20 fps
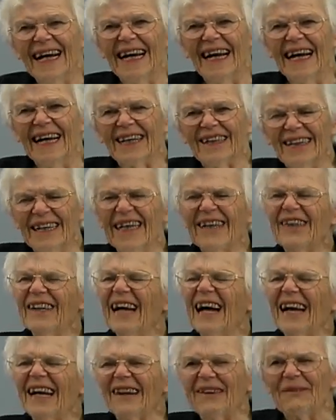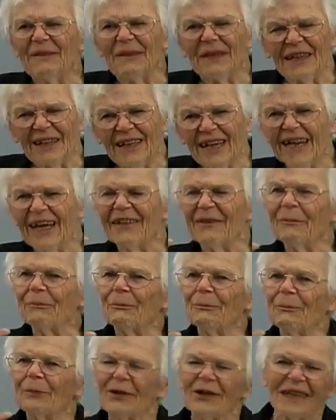It's not a
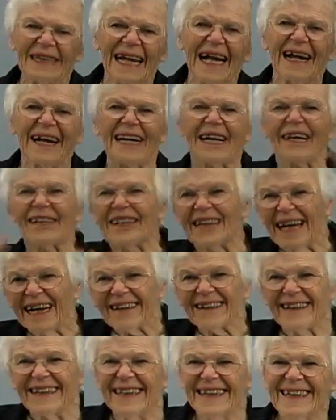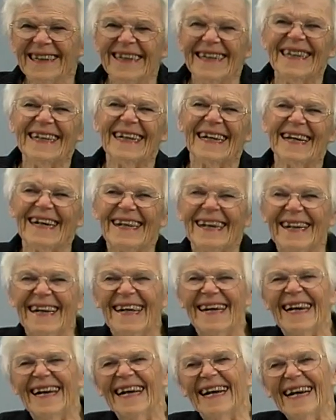personality test.
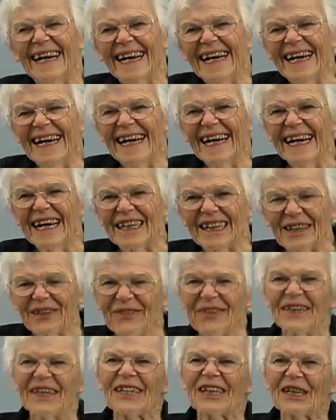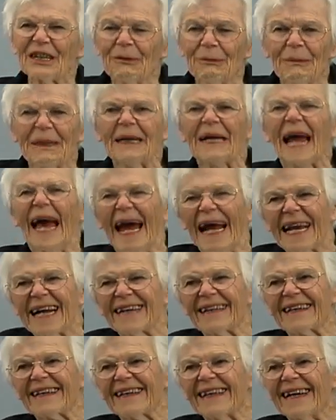It's a physical
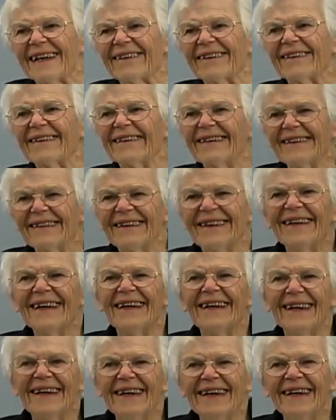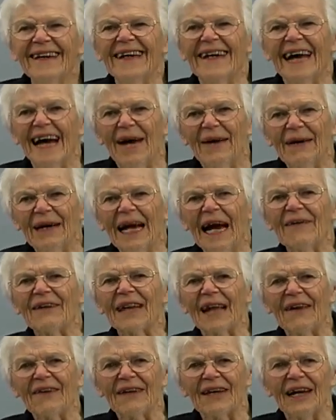mechanical test. We have
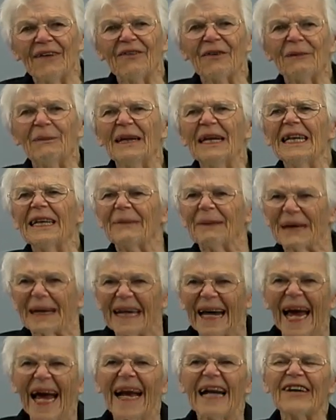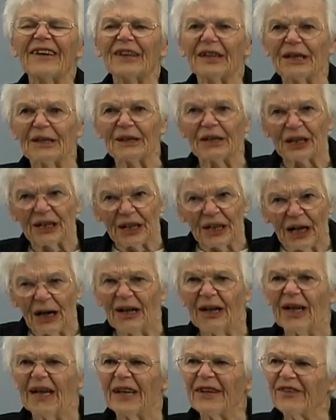to have enough to meet the mechanics
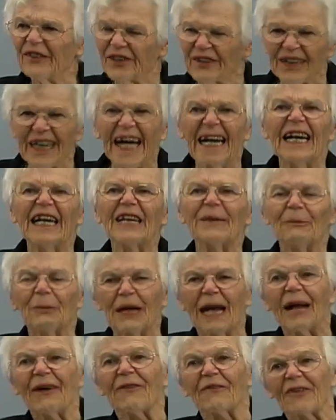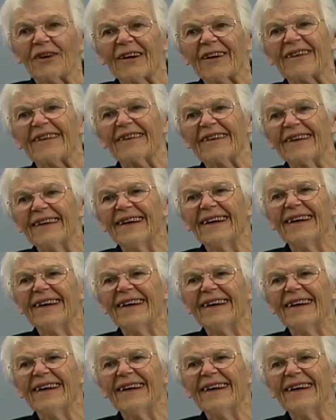that society has put out for us.